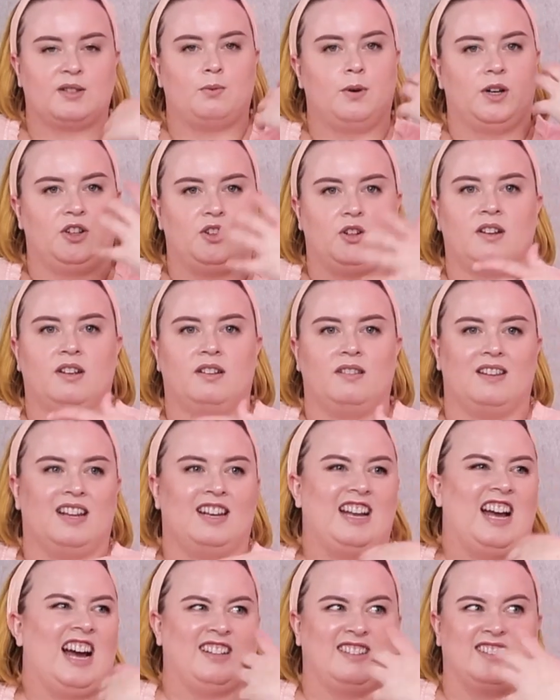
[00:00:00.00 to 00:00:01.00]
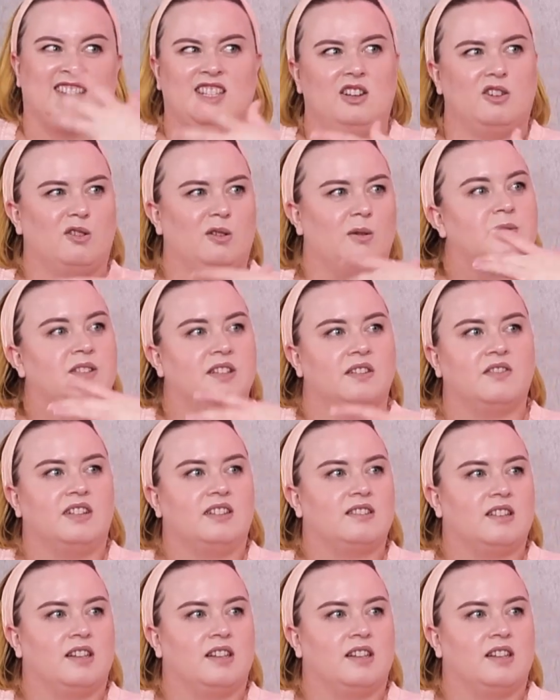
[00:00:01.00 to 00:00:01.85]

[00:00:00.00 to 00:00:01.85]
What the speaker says: where you can then add serums and things